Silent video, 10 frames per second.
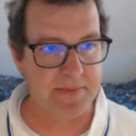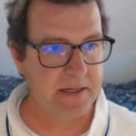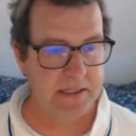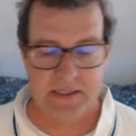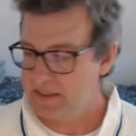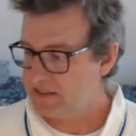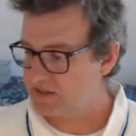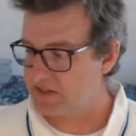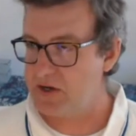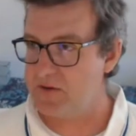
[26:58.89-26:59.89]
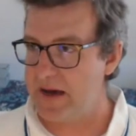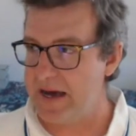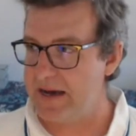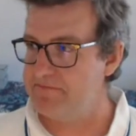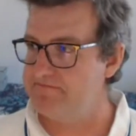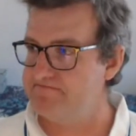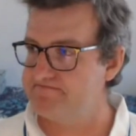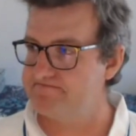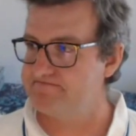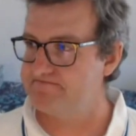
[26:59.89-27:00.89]
Okay. So
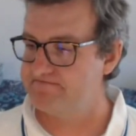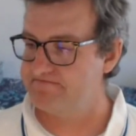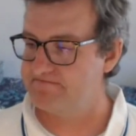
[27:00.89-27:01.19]
um,